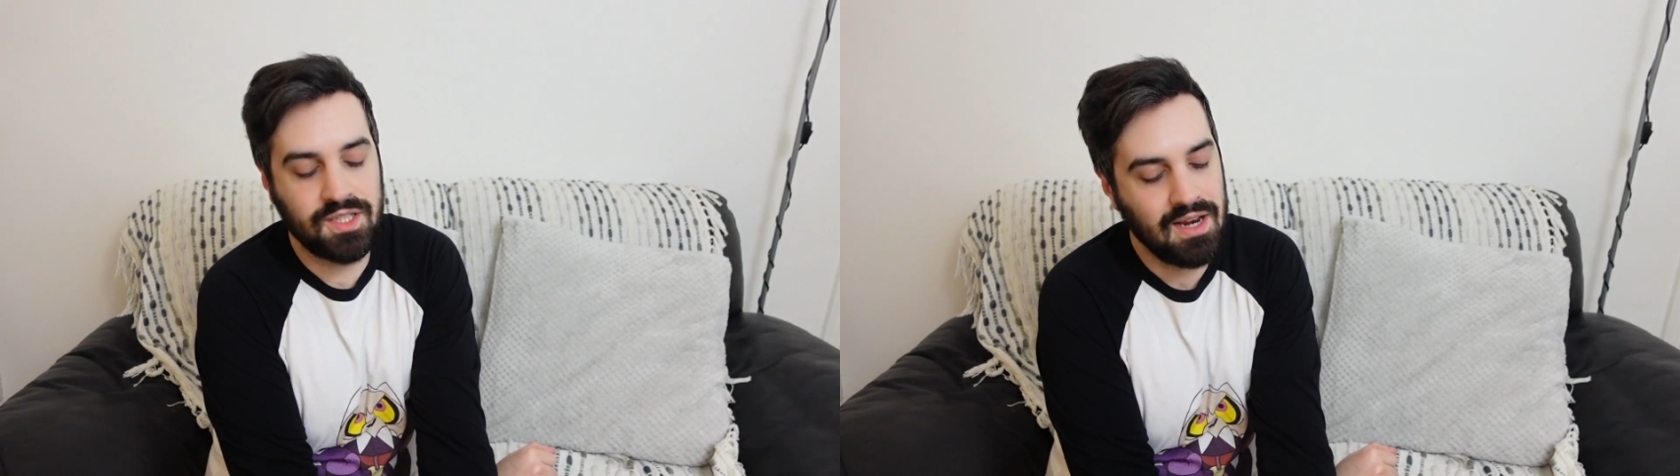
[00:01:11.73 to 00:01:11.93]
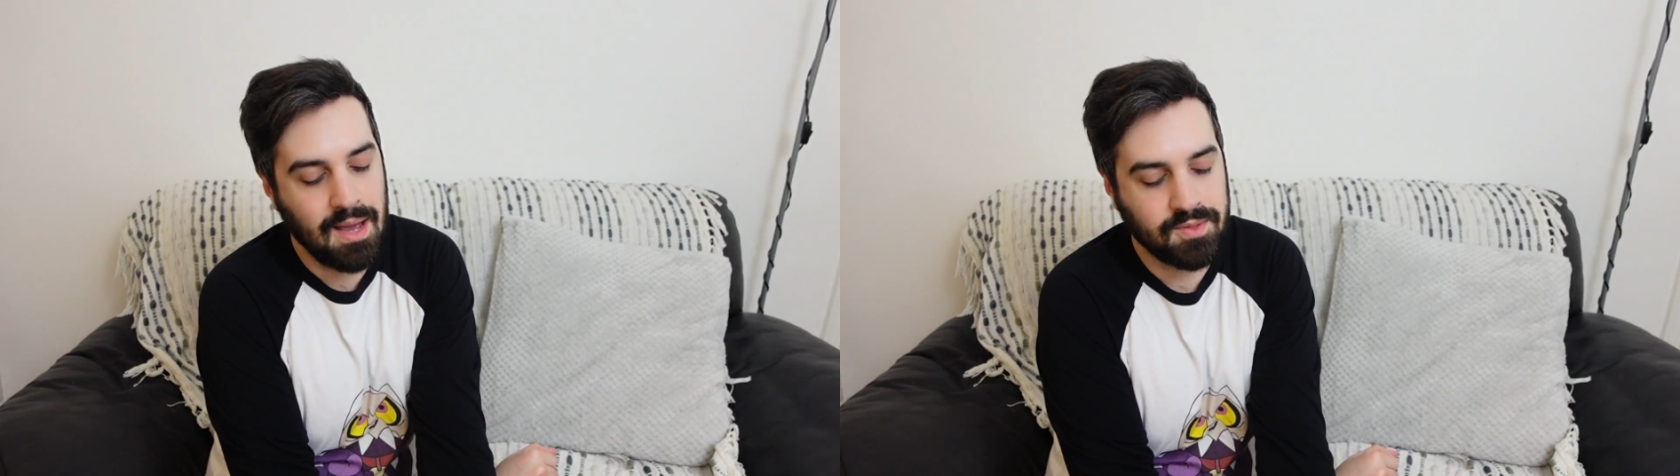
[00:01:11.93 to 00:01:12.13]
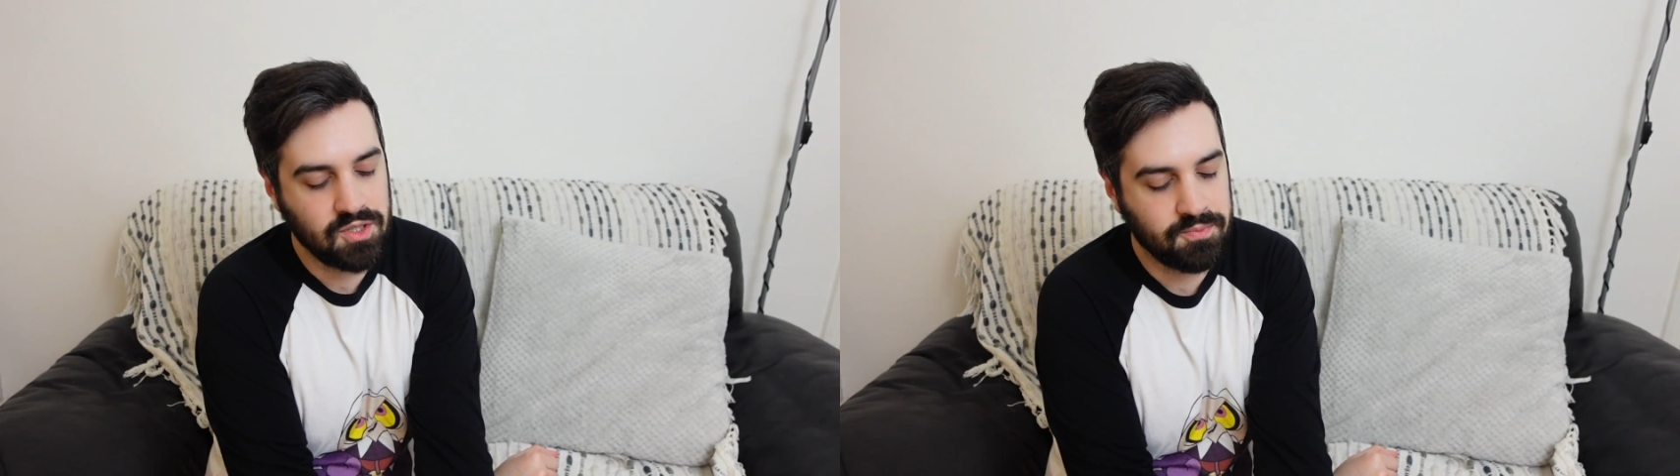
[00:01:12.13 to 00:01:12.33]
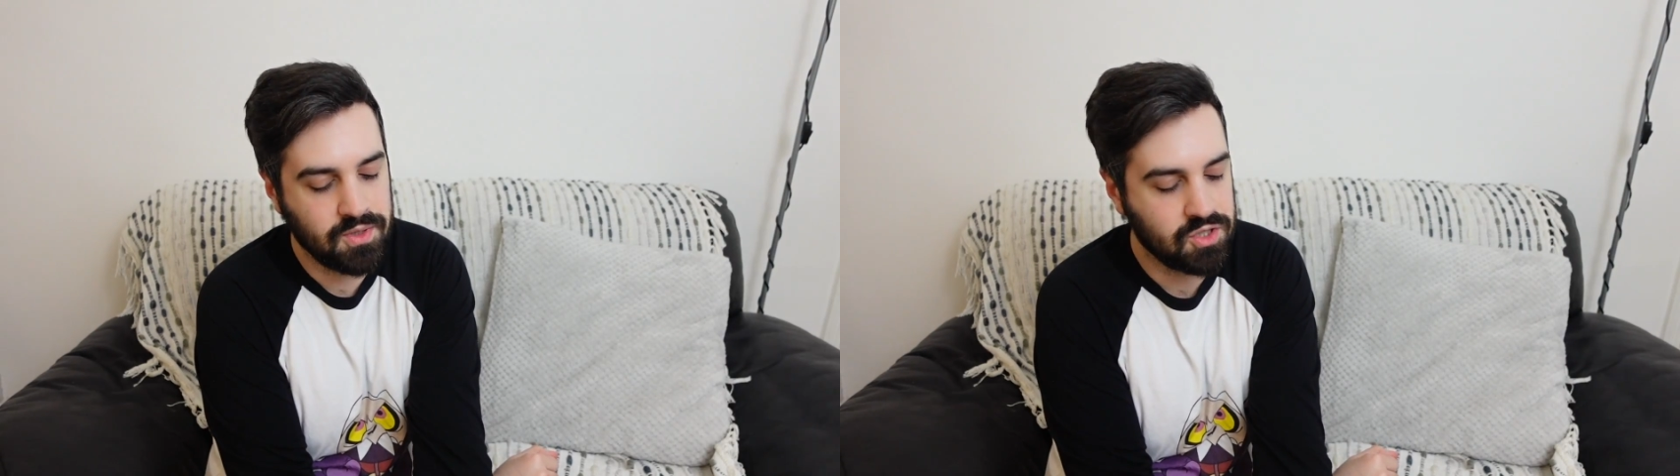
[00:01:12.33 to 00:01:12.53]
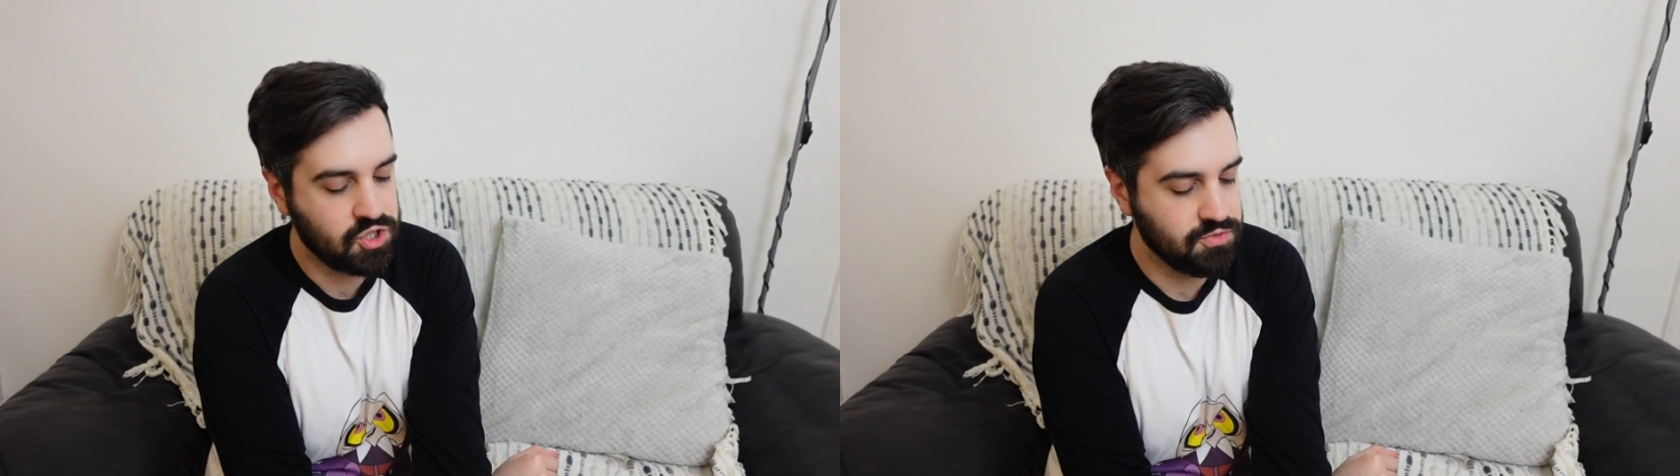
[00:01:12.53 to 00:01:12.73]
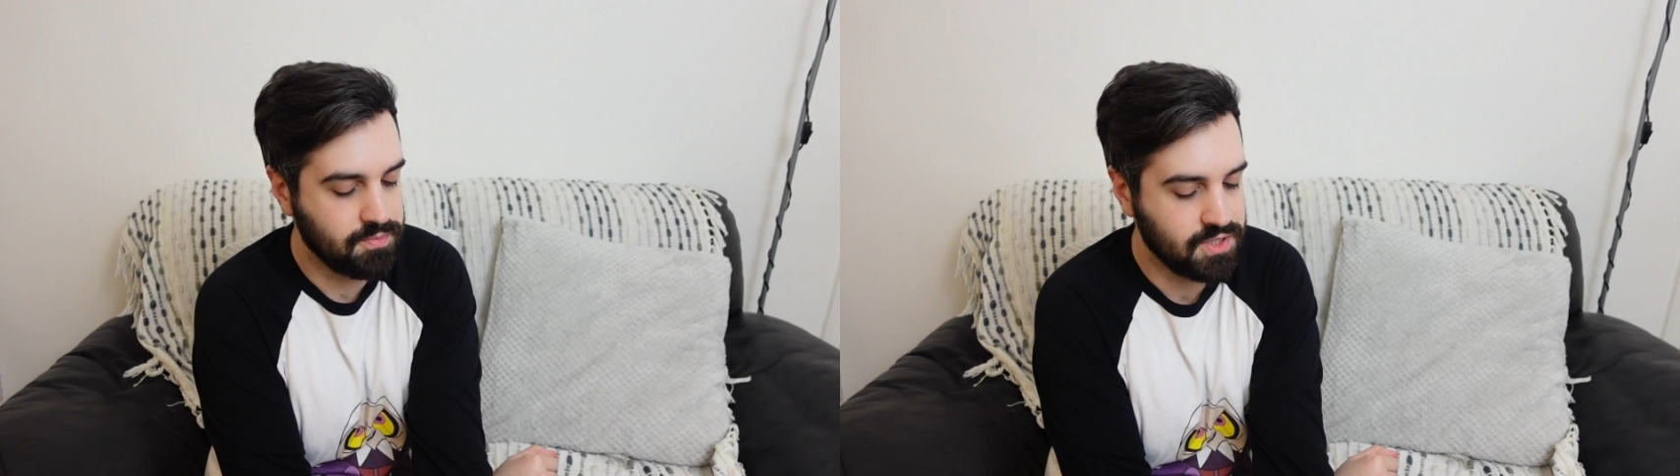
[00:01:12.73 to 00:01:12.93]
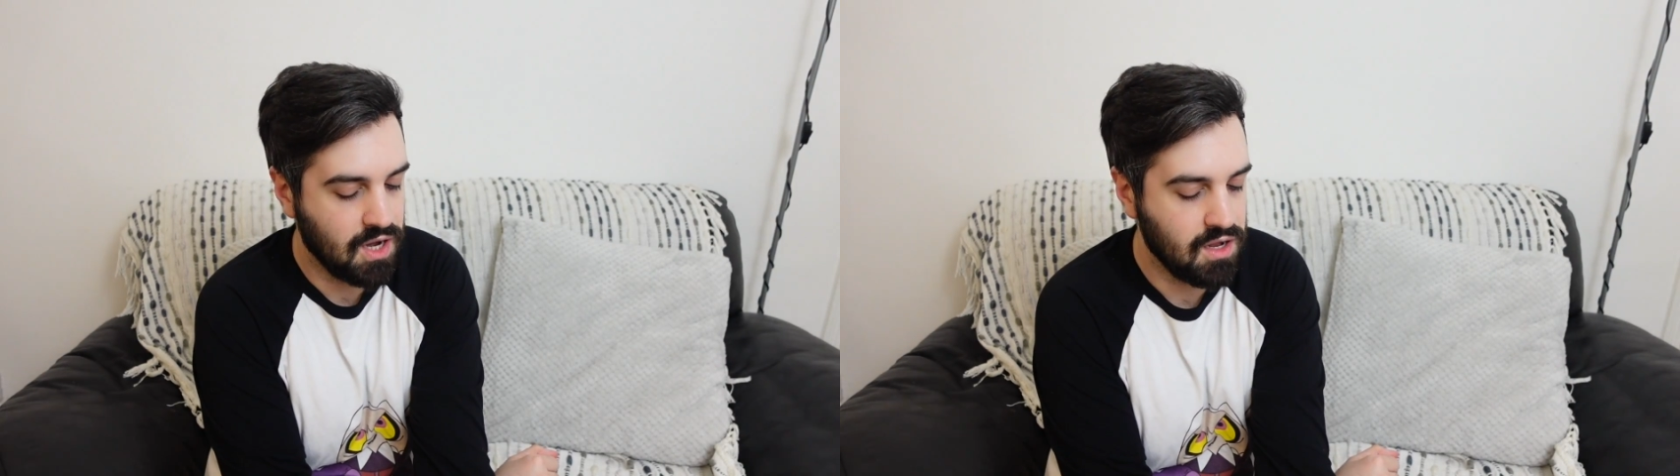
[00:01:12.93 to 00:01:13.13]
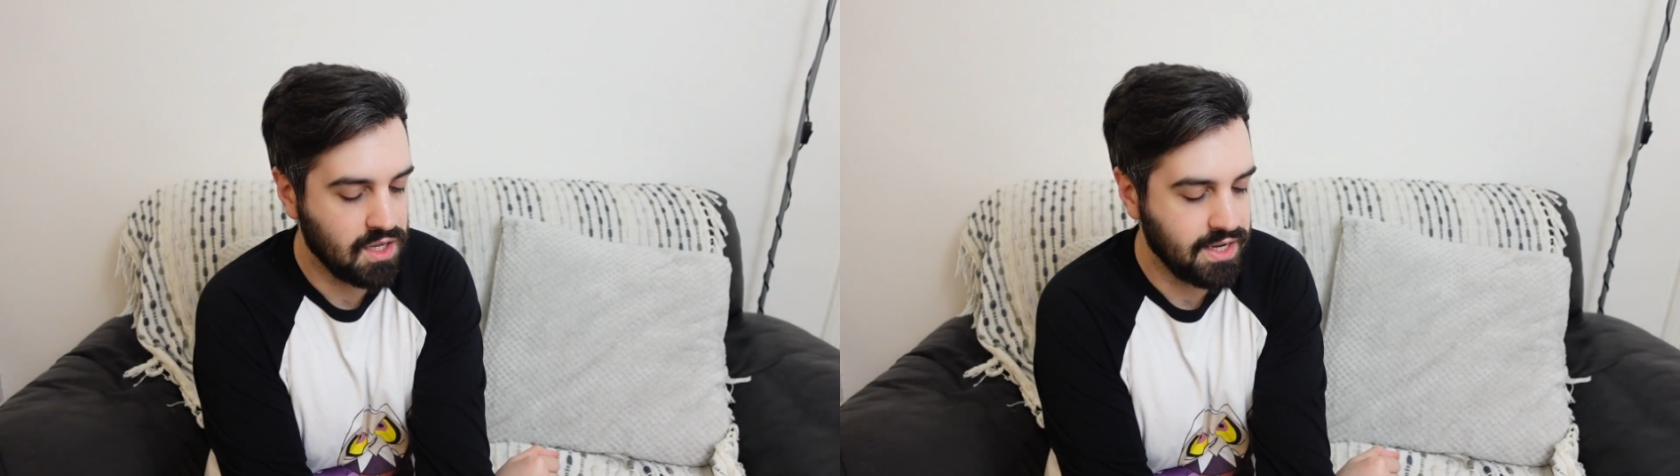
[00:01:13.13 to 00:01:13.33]
an absolute booktube
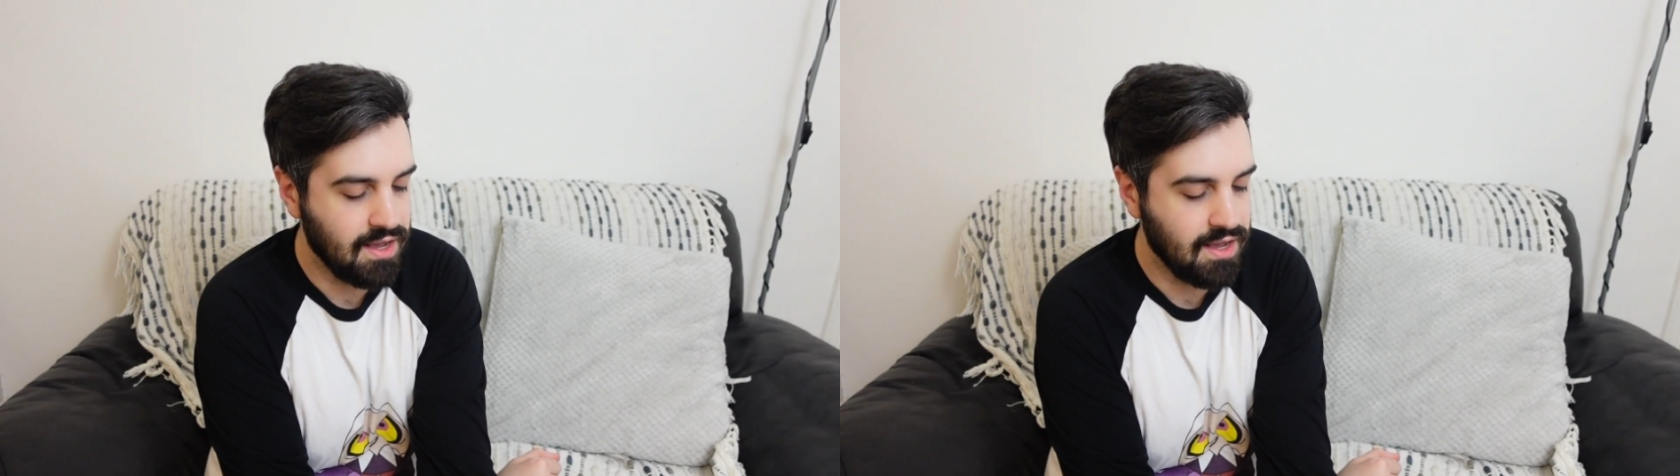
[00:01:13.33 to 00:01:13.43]
darling.